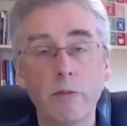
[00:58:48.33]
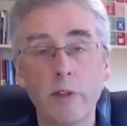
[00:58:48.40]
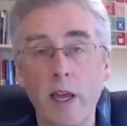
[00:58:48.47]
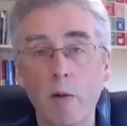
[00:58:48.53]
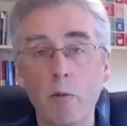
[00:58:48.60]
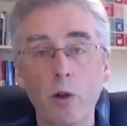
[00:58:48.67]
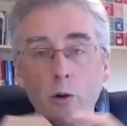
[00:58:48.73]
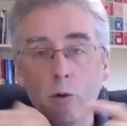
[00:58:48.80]

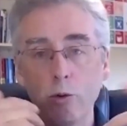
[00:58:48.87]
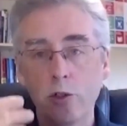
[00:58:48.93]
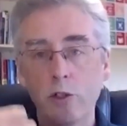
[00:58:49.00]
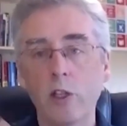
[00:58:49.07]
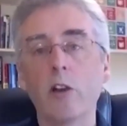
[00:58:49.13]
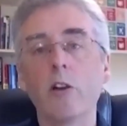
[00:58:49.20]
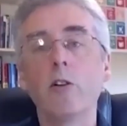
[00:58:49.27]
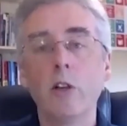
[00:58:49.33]
that will
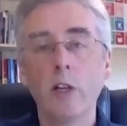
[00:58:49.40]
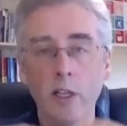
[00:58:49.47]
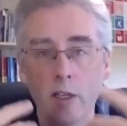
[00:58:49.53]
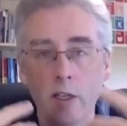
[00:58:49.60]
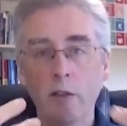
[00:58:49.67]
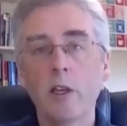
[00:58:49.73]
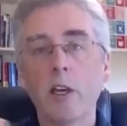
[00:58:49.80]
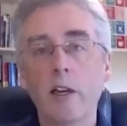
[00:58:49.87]
also
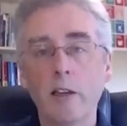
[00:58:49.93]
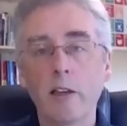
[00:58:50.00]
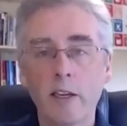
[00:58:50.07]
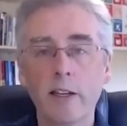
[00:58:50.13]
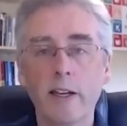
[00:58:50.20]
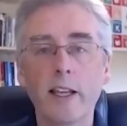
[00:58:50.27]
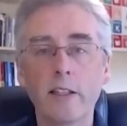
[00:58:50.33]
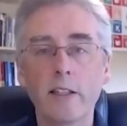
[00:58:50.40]

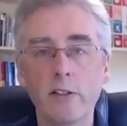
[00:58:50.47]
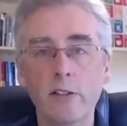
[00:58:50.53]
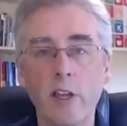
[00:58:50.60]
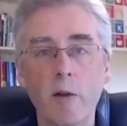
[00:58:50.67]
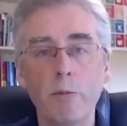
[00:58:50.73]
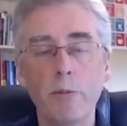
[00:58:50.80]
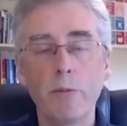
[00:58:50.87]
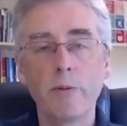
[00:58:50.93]
connect us up.